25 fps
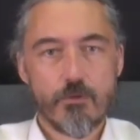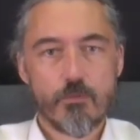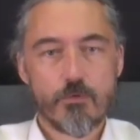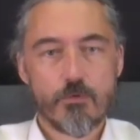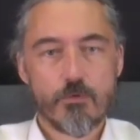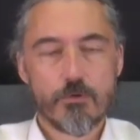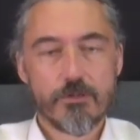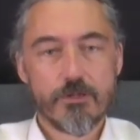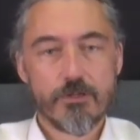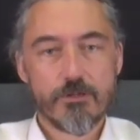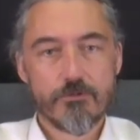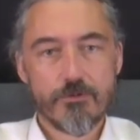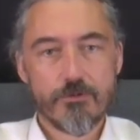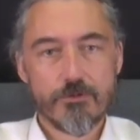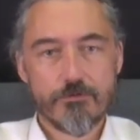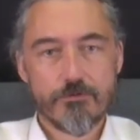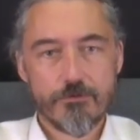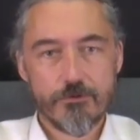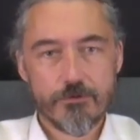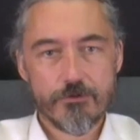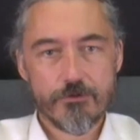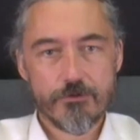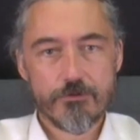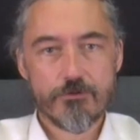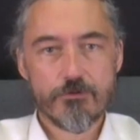what I
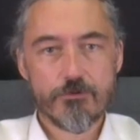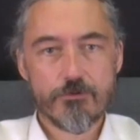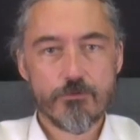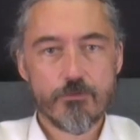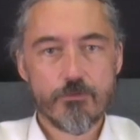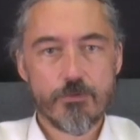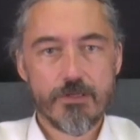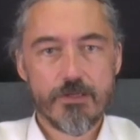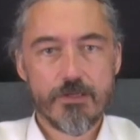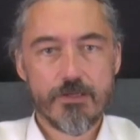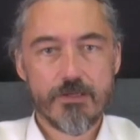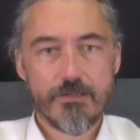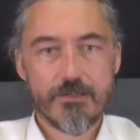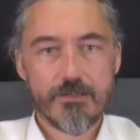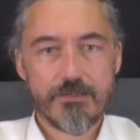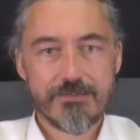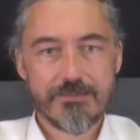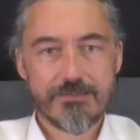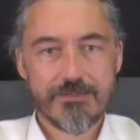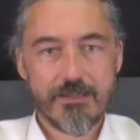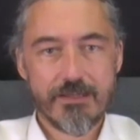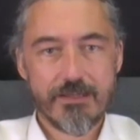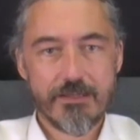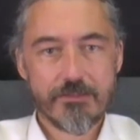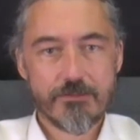refer to when I
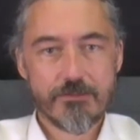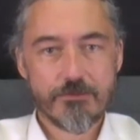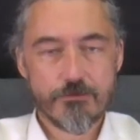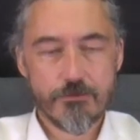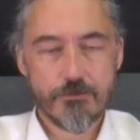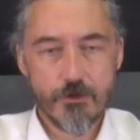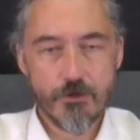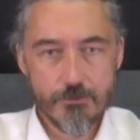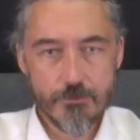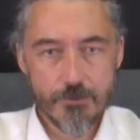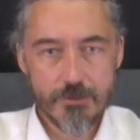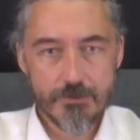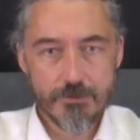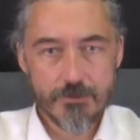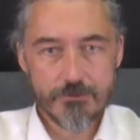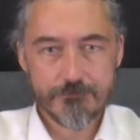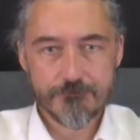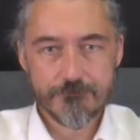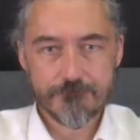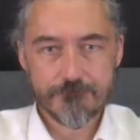say trauma.